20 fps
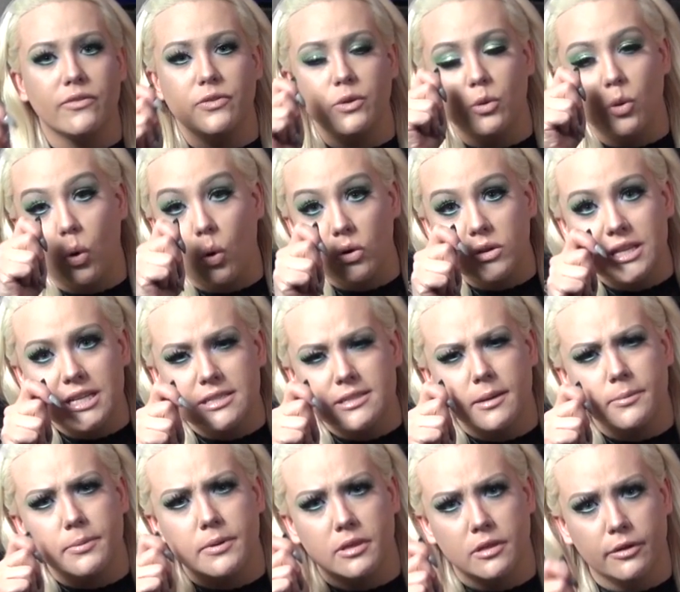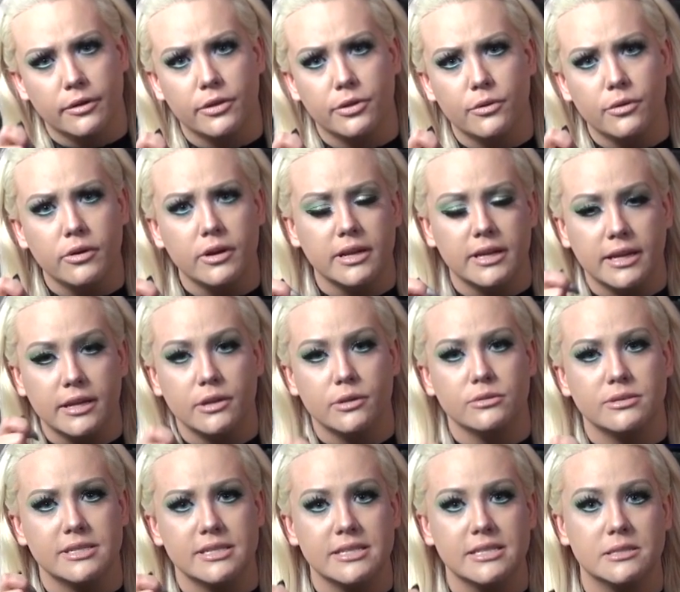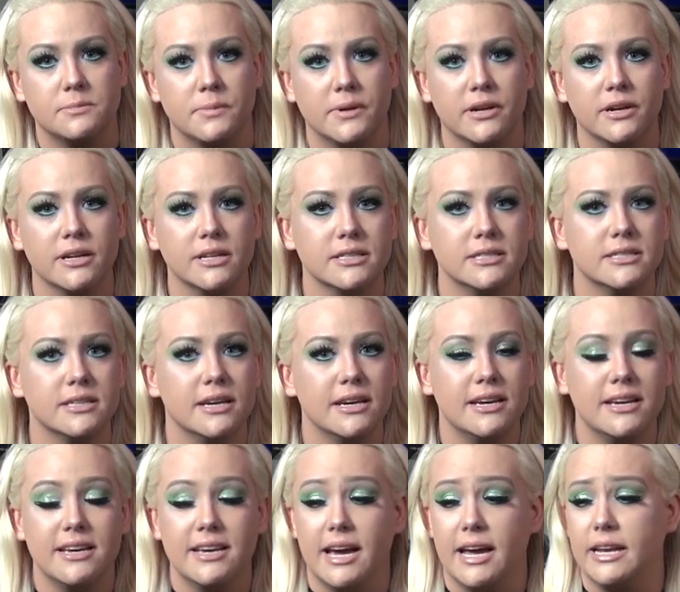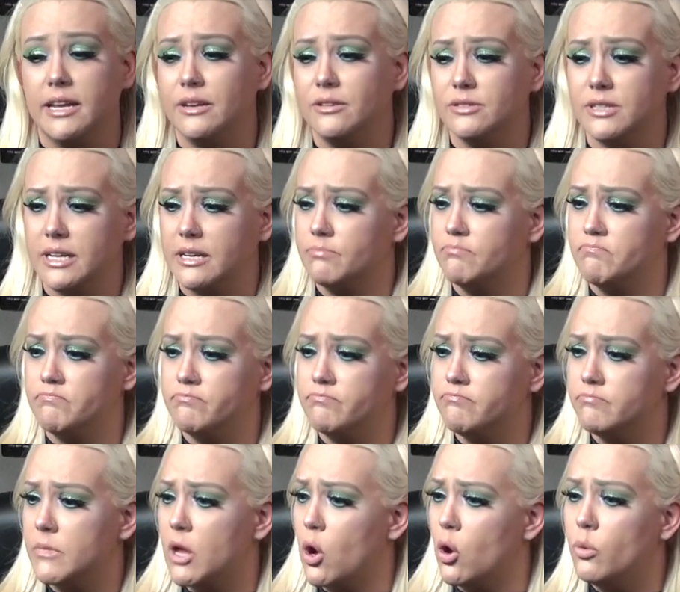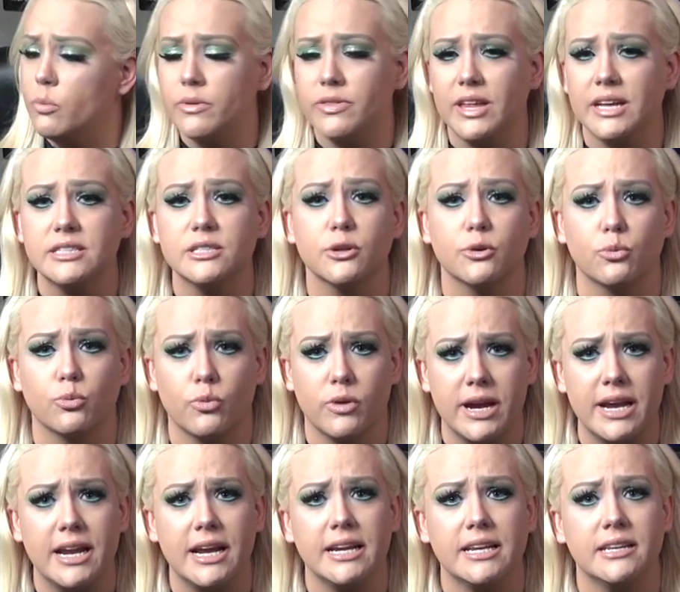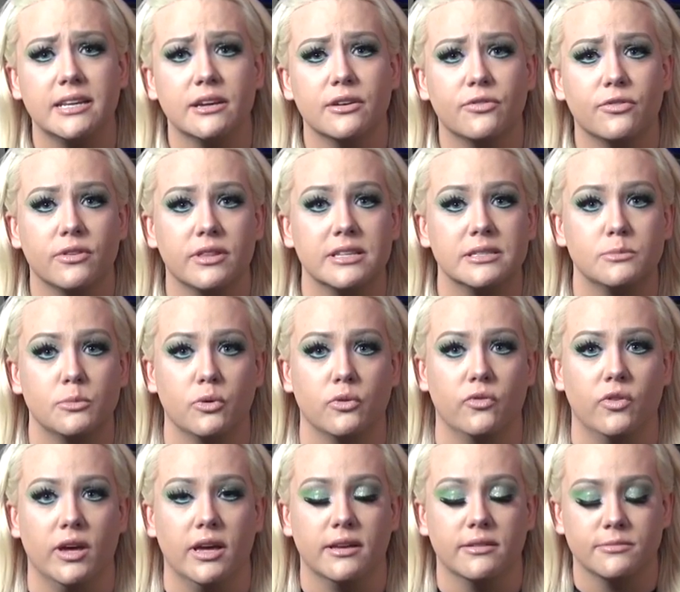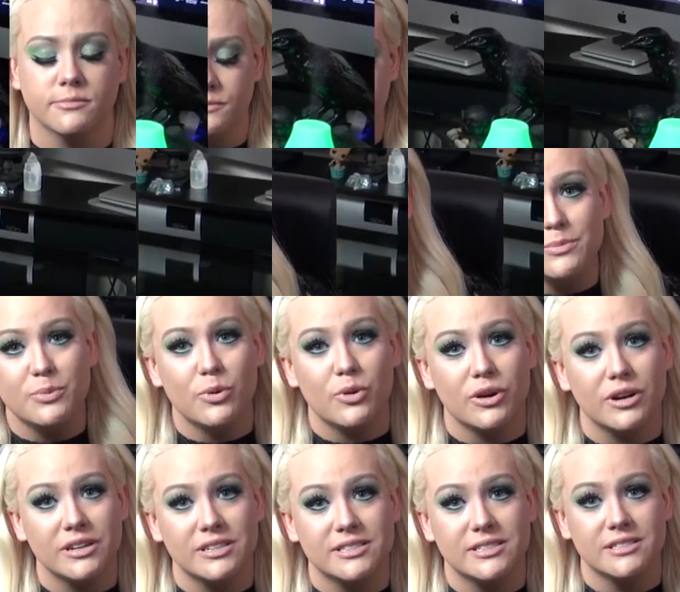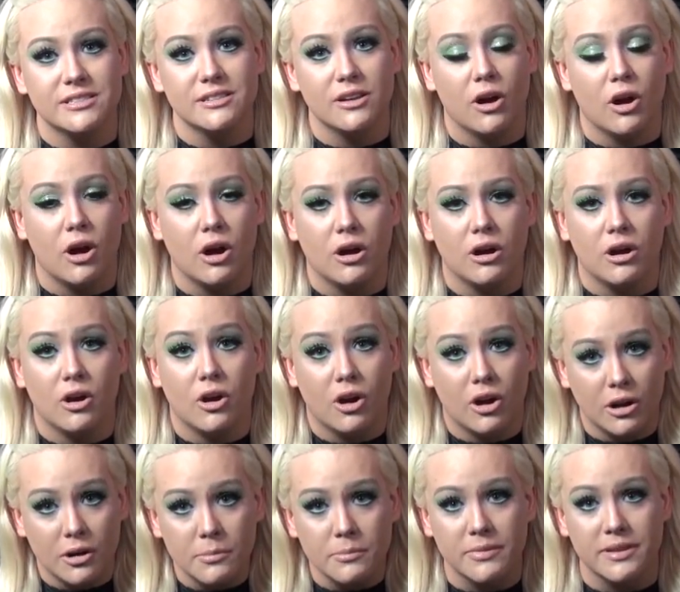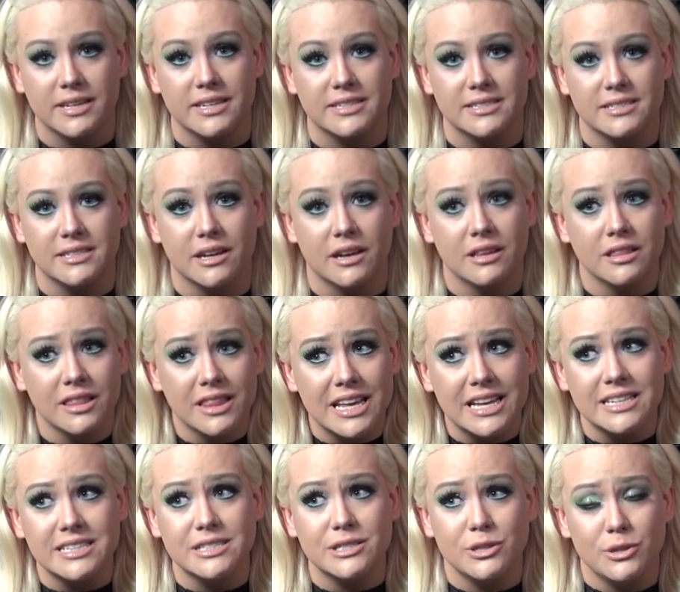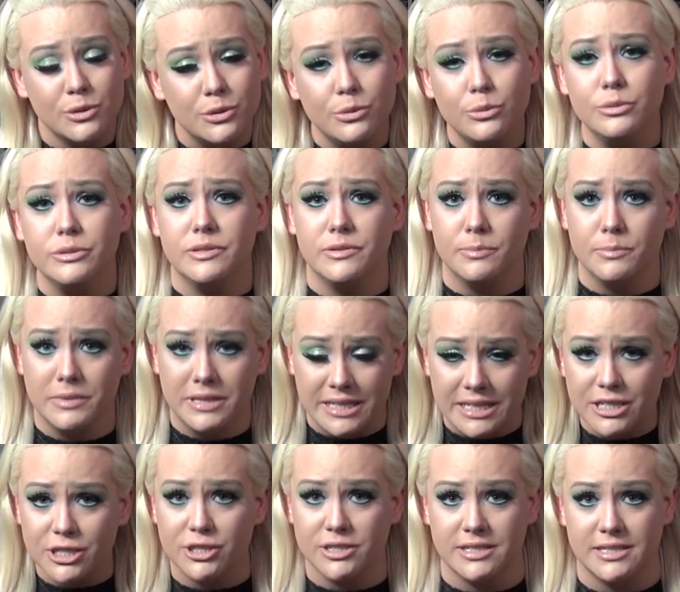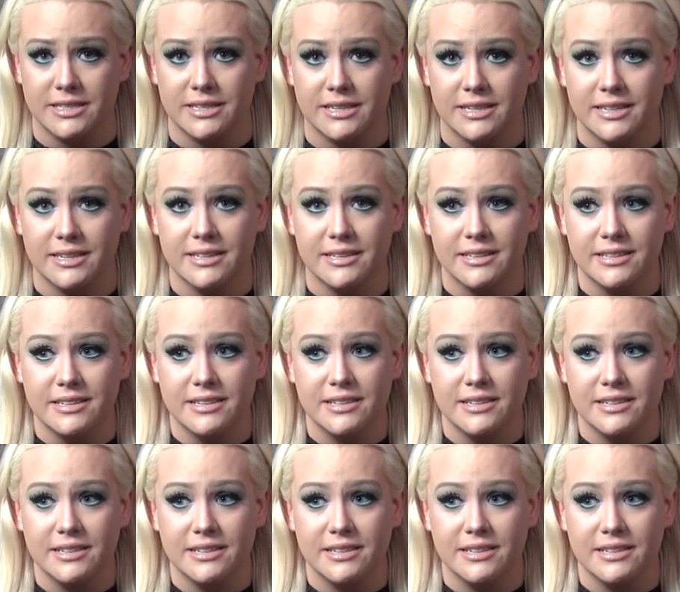if you hold this up and look through it, can you see the spirits?" And he was like, "No, but that's a great idea for this movie. Ouija boards are harmless unless used maliciously."